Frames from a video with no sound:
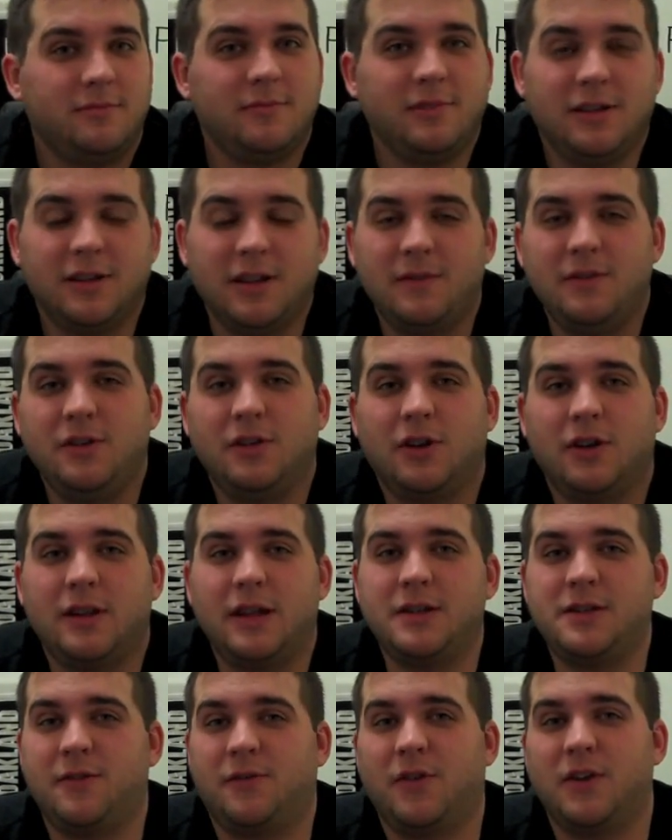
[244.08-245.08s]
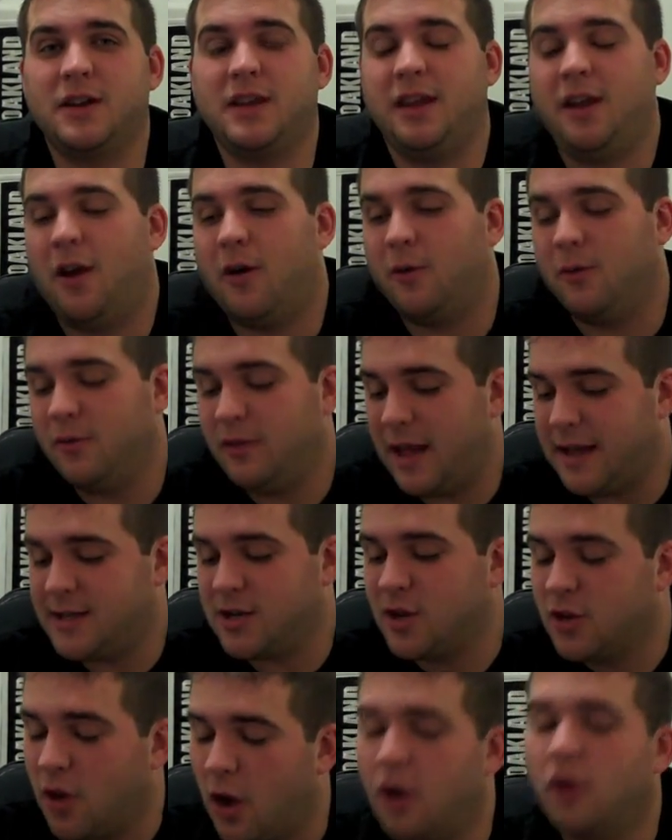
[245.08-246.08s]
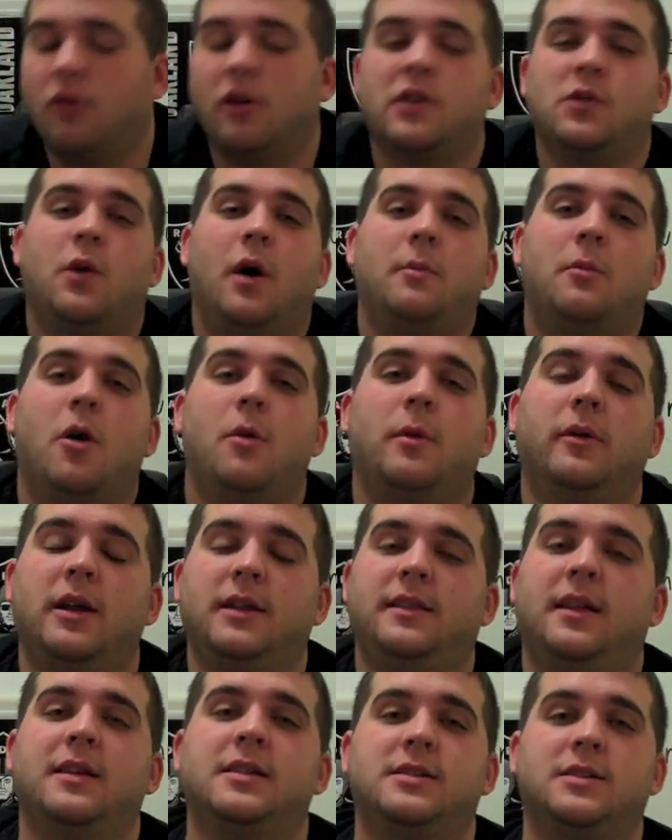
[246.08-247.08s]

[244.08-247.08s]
You live and you learn. That's a Clark Griswold moment right there.